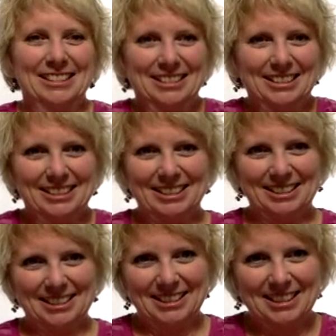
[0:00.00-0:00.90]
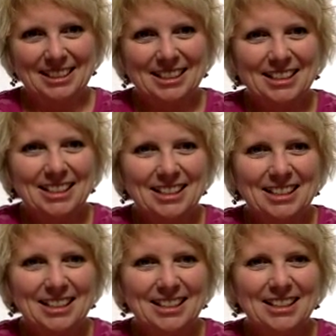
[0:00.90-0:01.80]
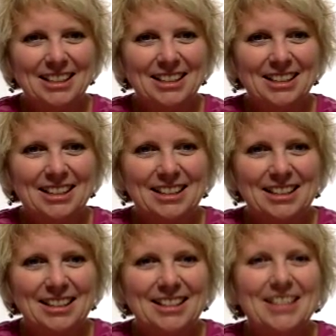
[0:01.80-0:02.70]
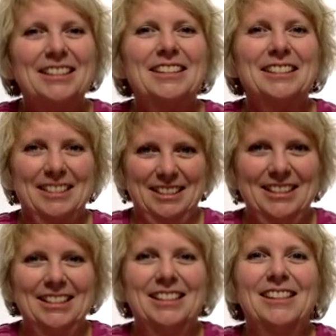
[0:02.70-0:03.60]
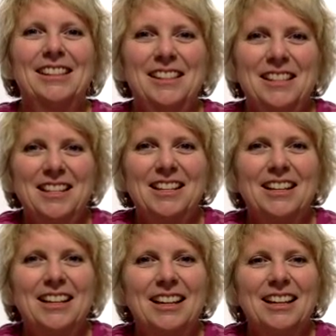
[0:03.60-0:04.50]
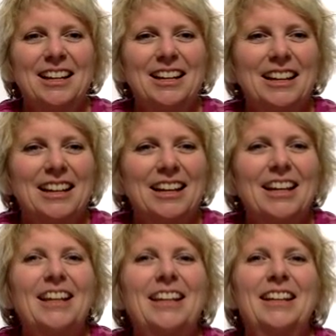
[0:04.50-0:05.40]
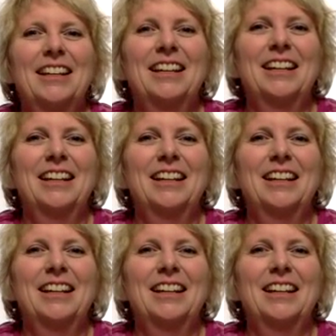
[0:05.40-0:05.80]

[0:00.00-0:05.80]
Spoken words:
[no speech]